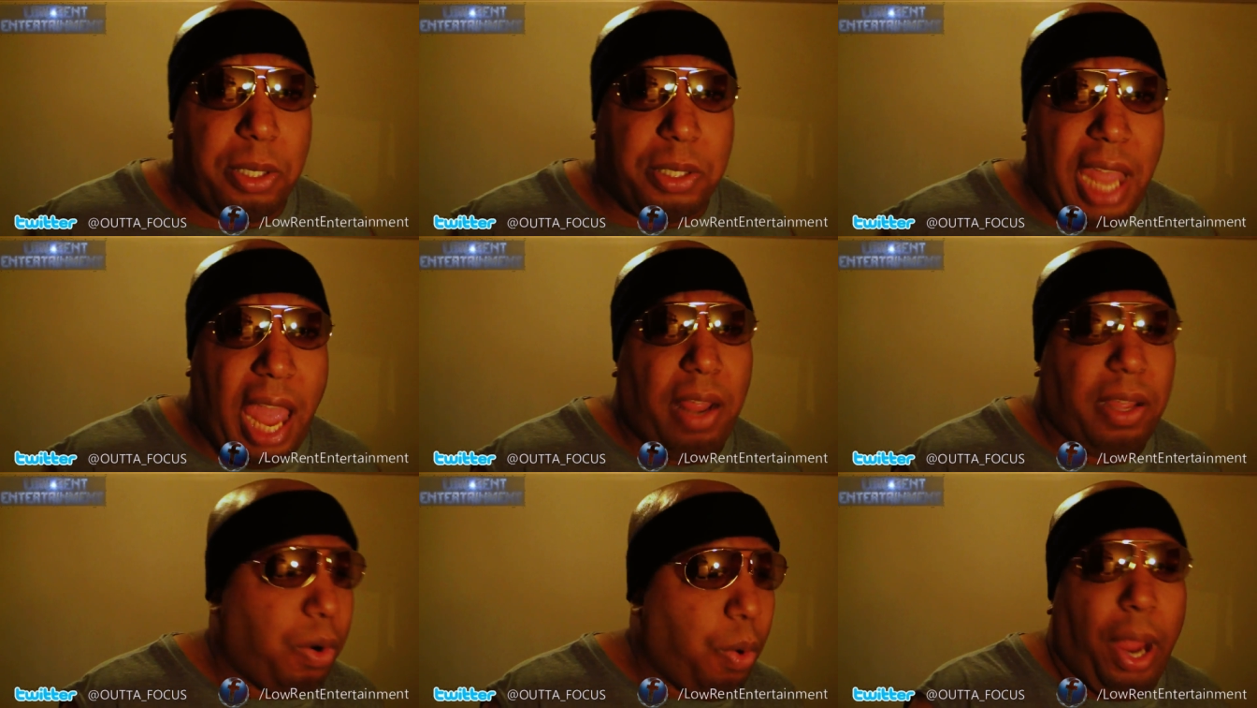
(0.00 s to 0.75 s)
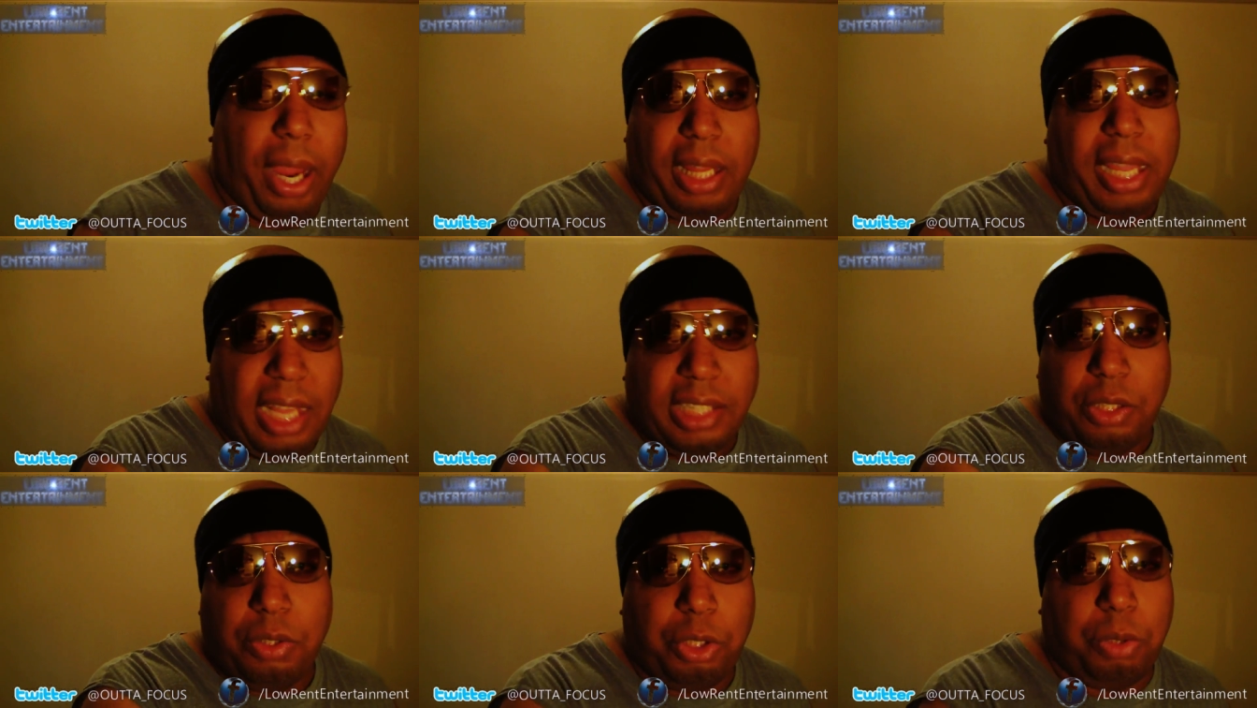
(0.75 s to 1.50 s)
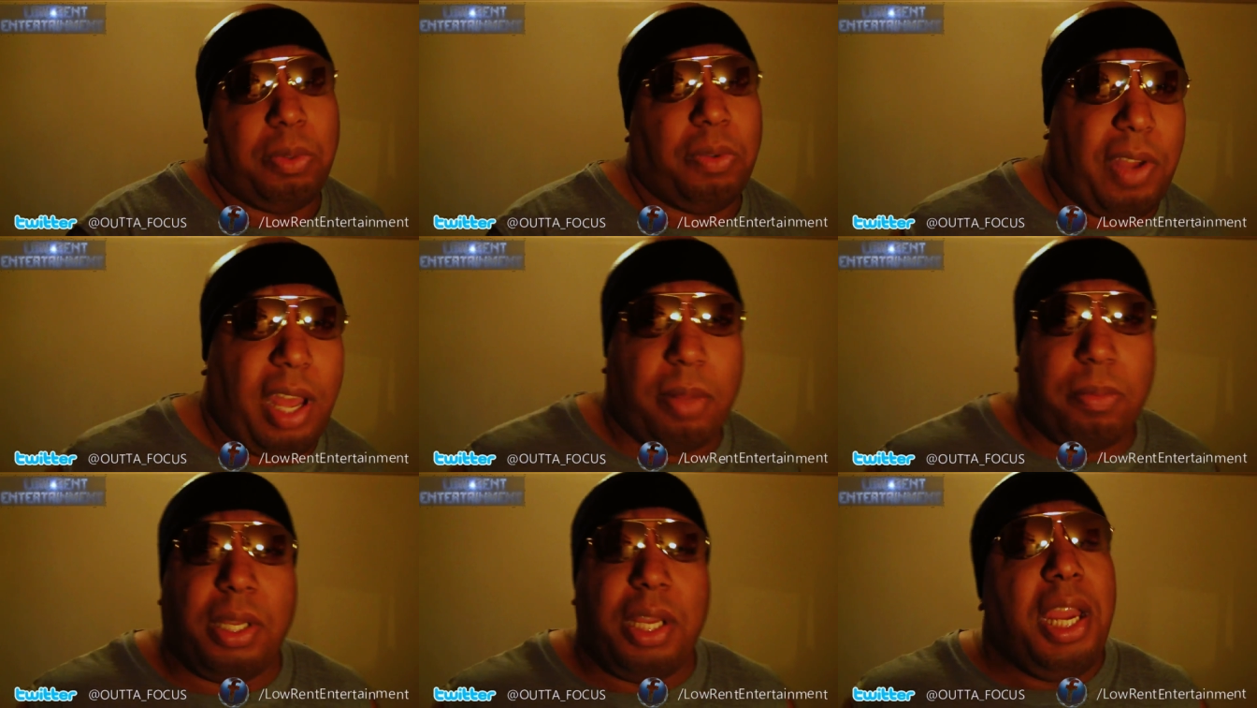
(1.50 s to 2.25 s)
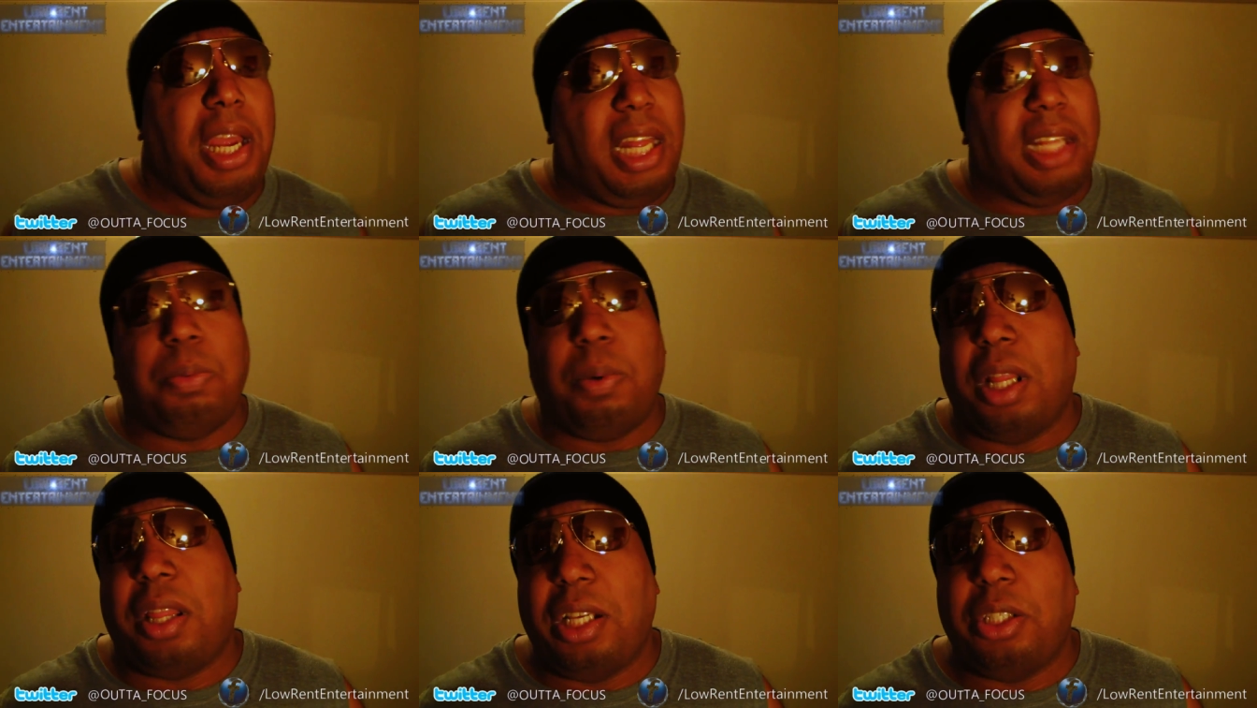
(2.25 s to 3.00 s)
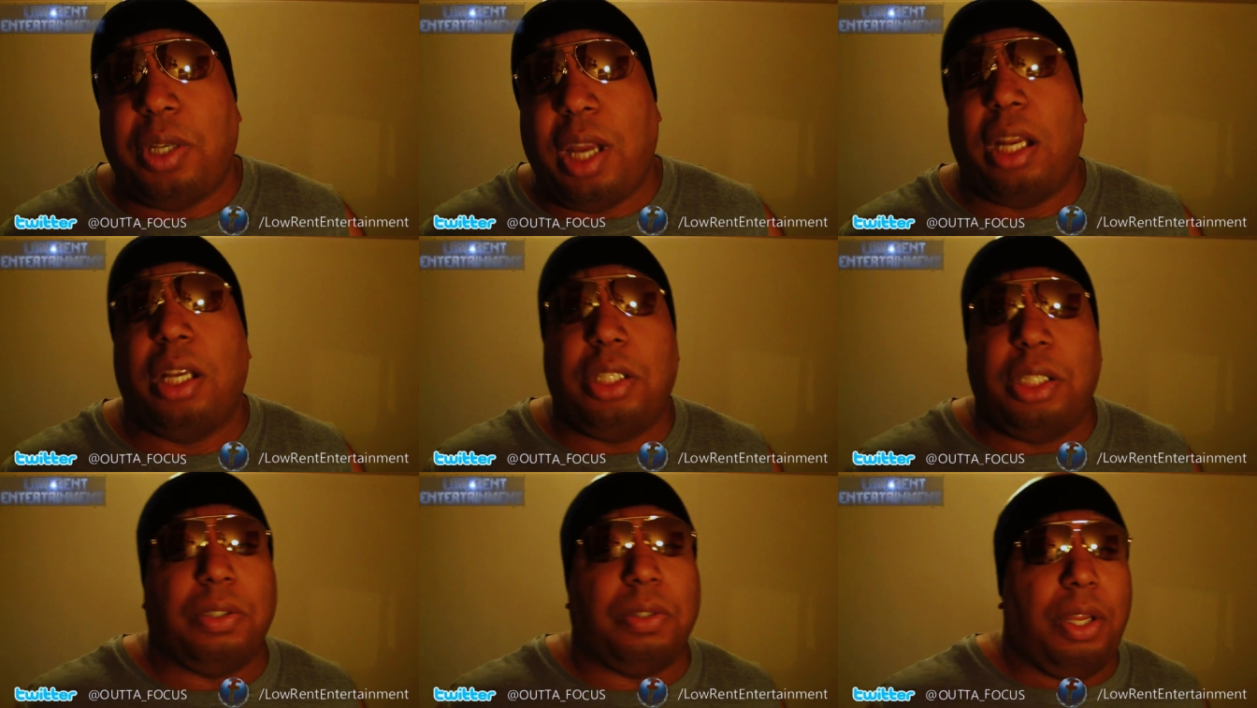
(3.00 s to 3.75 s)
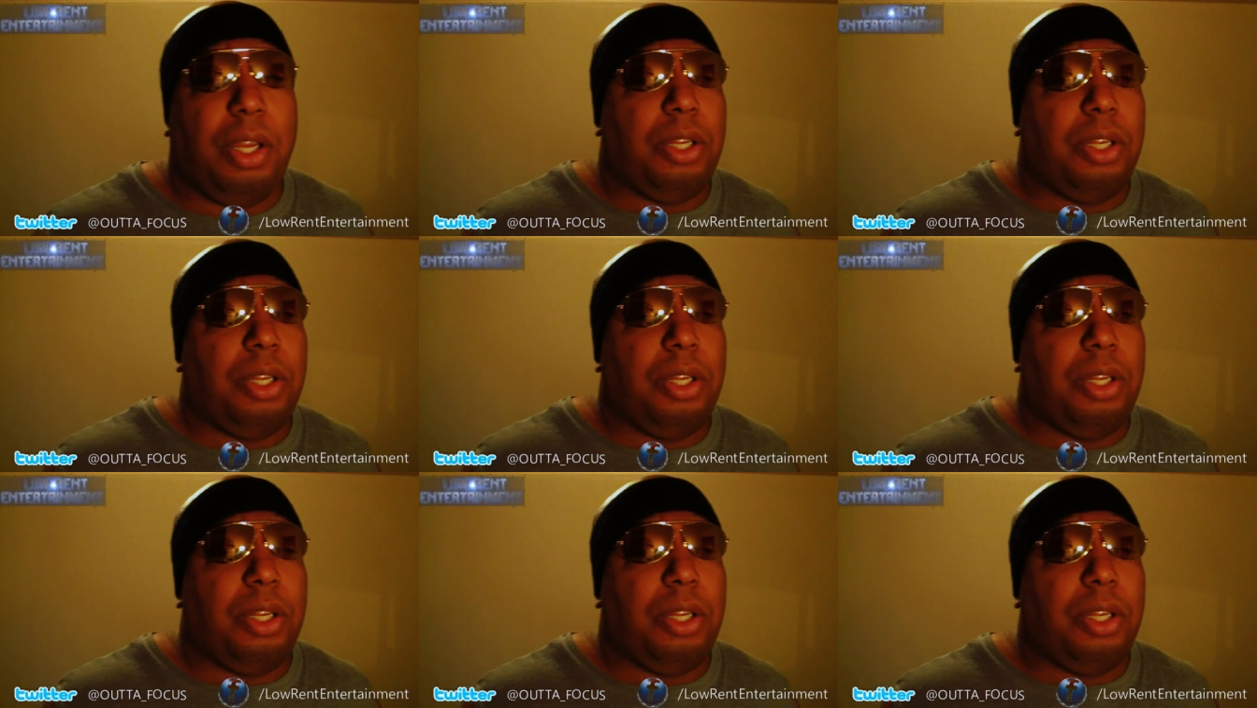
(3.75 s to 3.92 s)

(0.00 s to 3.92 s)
their talent quickly as YouTube developed. That's one of the things you gotta do.